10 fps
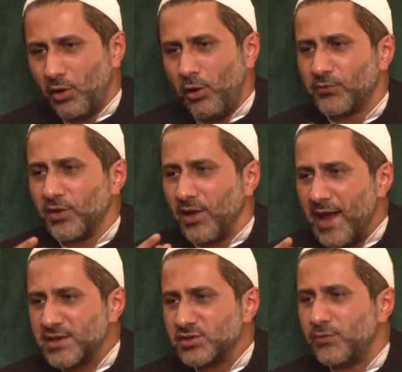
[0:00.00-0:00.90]
of the
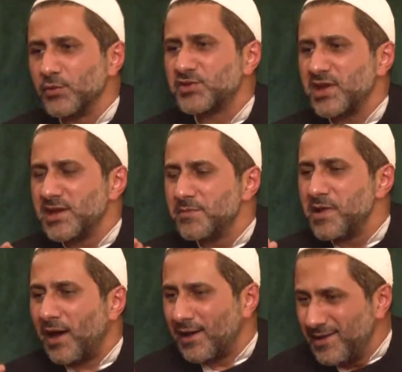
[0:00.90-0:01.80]
likes of Hussein ibn
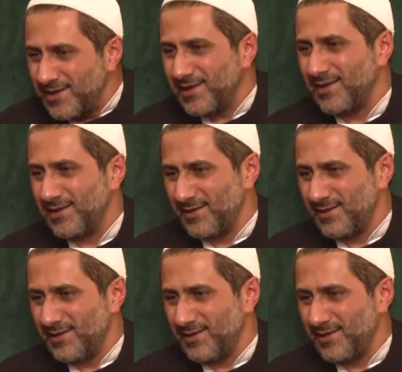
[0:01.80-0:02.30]
Ali